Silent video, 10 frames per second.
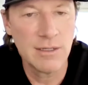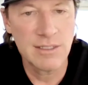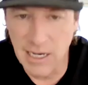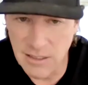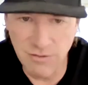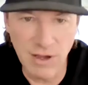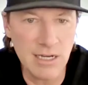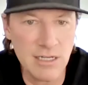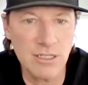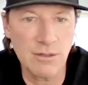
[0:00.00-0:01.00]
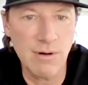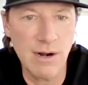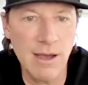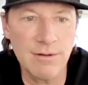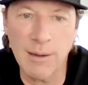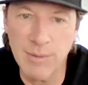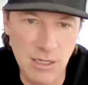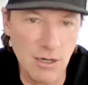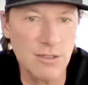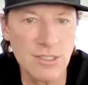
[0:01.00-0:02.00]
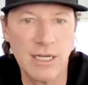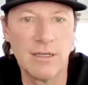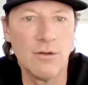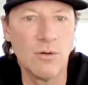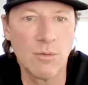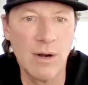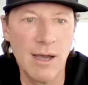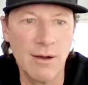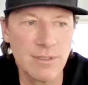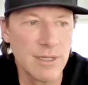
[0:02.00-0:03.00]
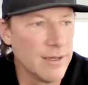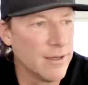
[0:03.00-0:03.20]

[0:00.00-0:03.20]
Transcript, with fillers: satisfaction, around how many calls I do, around